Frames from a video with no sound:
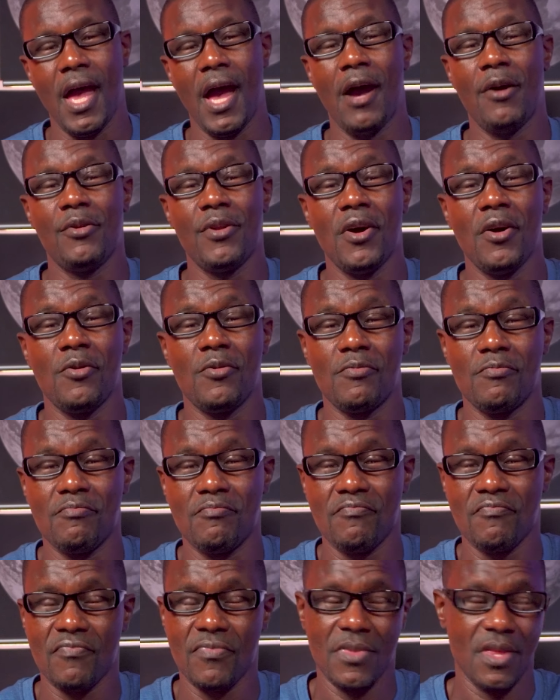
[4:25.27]
I don't know.
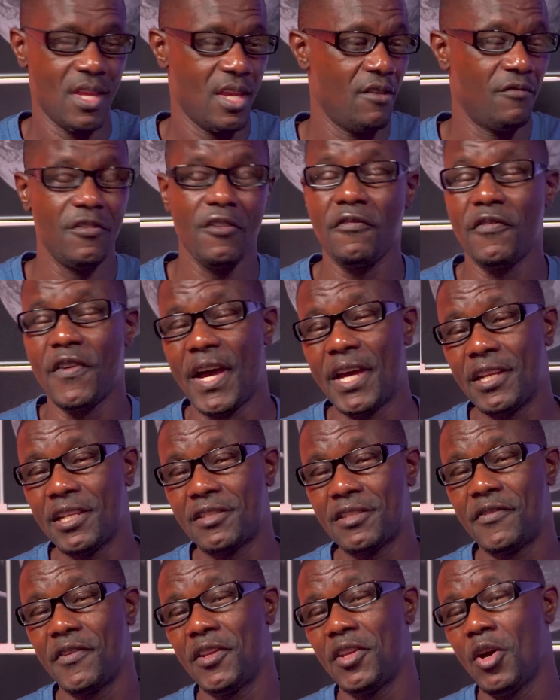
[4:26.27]
If you find
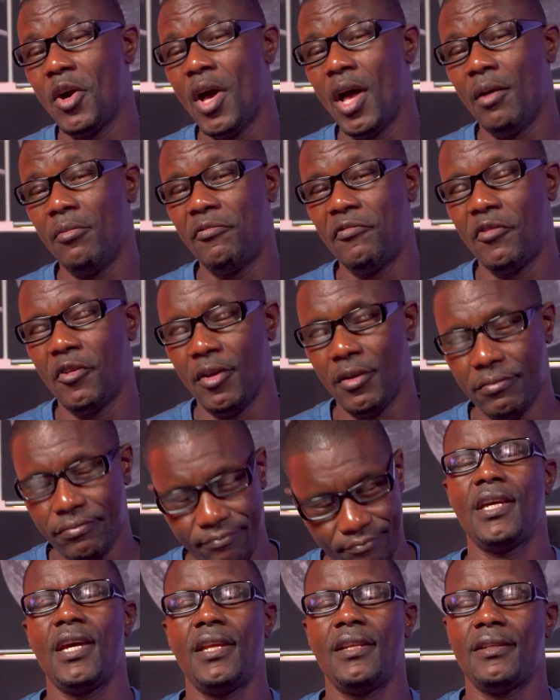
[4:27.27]
this video helpful,
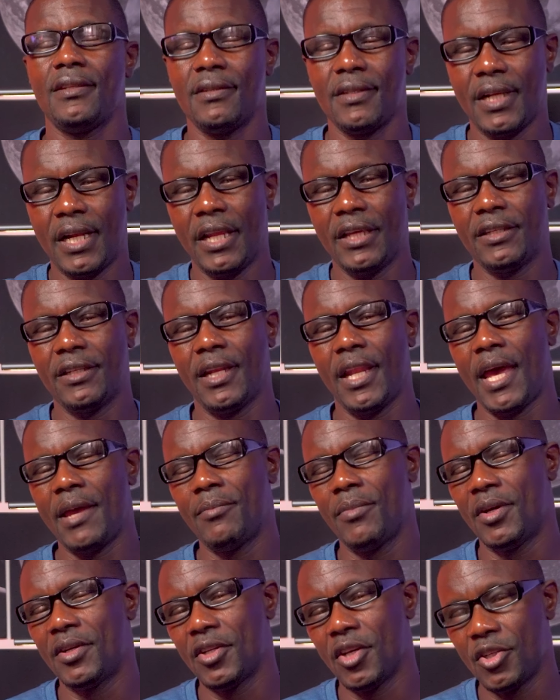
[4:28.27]
then click the
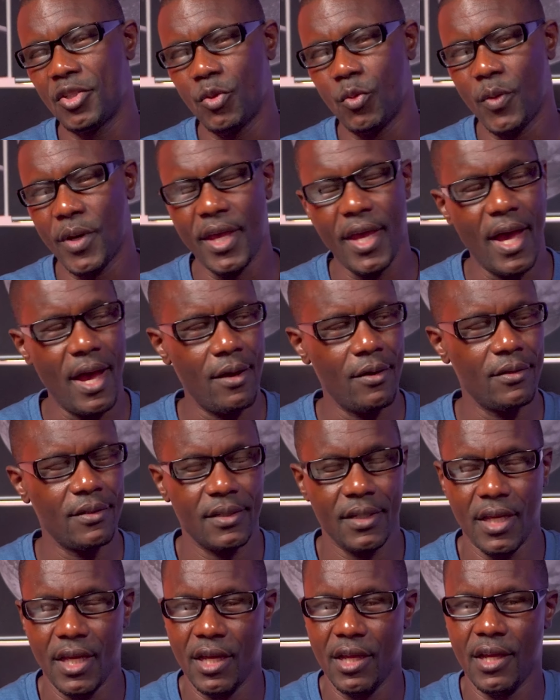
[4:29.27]
like button on your way out
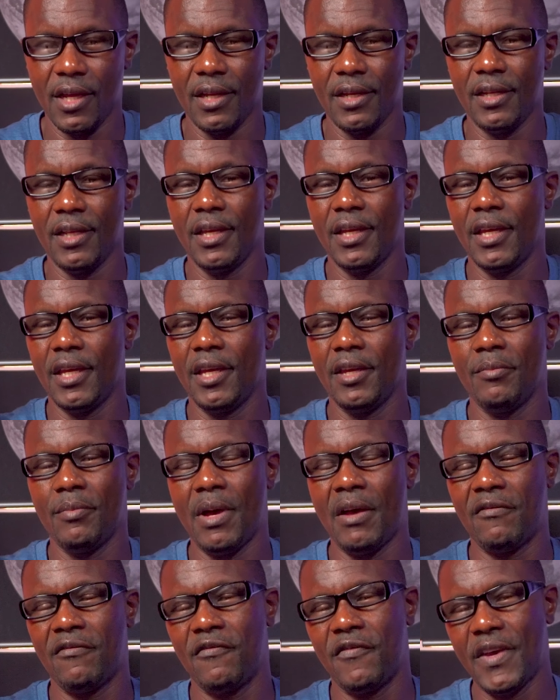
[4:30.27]
and hit
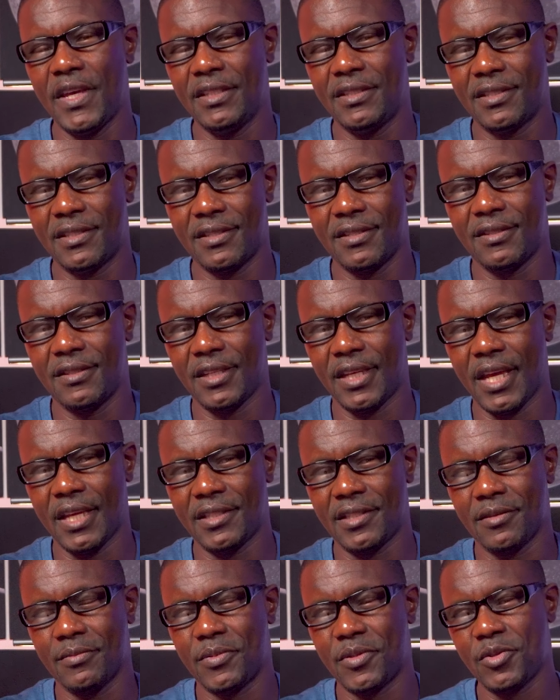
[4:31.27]
my face to get
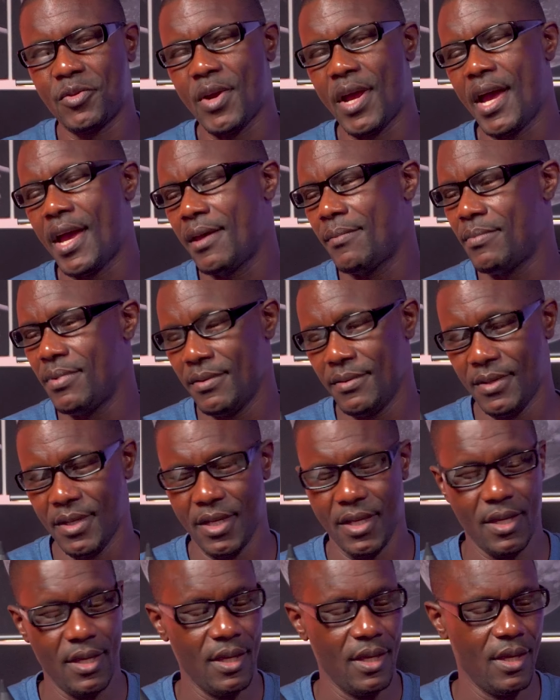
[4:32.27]
subscribed.
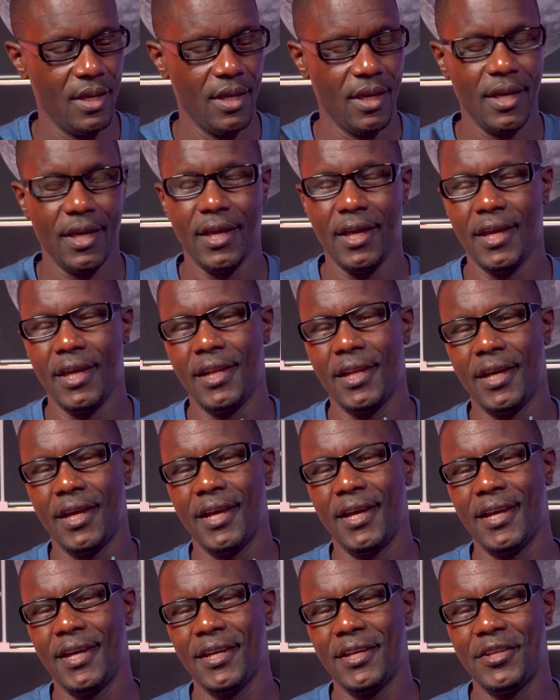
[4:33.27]
And
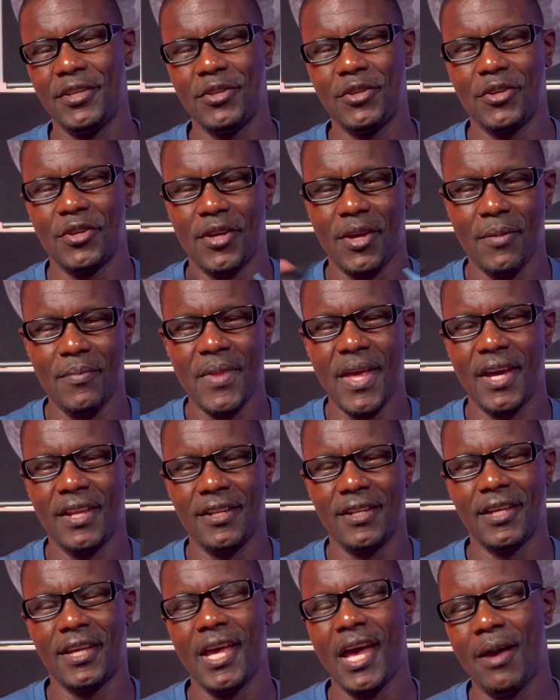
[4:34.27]
you can come down
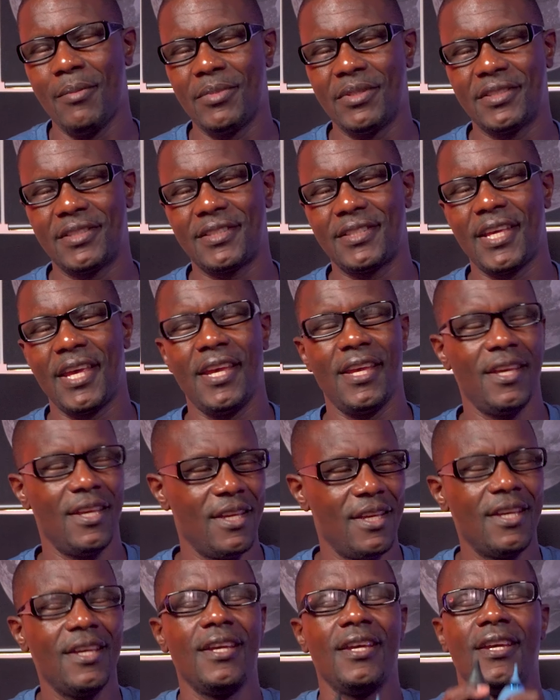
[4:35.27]
in the comments and
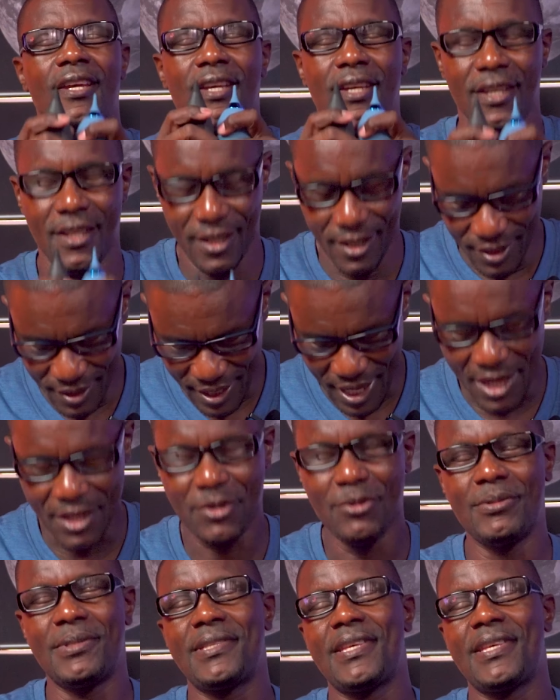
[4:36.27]
say, thank you,